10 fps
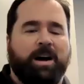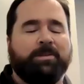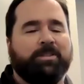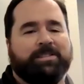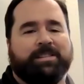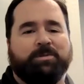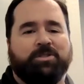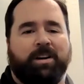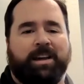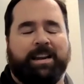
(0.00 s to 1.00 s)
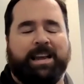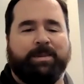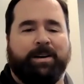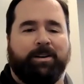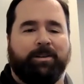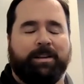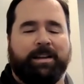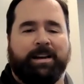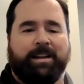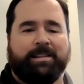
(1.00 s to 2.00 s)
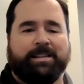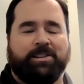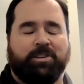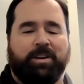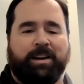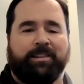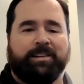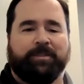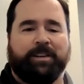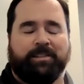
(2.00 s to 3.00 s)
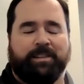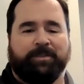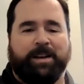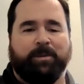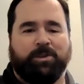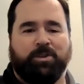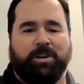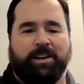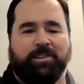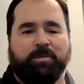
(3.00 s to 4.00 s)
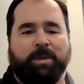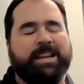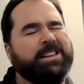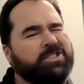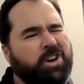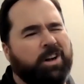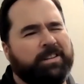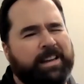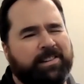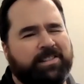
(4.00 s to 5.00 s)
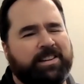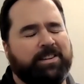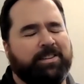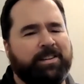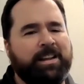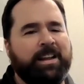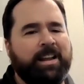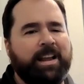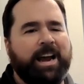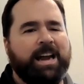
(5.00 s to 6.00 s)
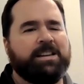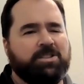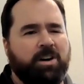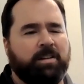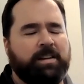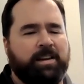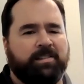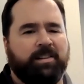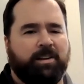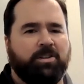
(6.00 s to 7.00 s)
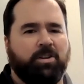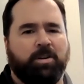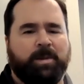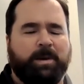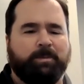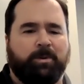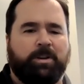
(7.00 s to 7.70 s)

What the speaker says: I'll get an email that says cringe if that was cringe. I think salty is still a term that people